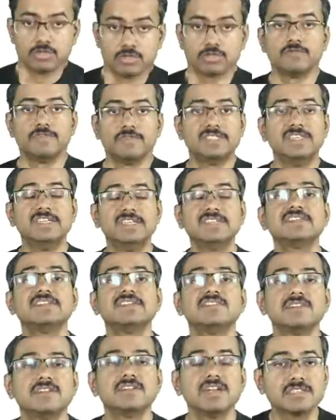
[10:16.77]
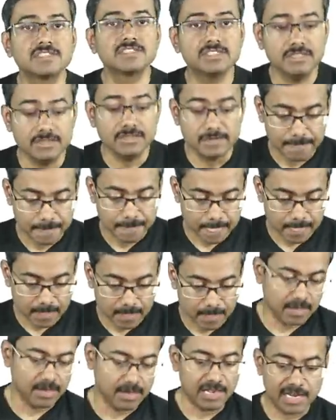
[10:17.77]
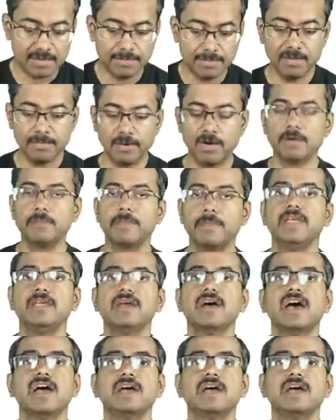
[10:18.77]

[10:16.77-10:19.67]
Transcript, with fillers: So with this introduction, a little bit about me.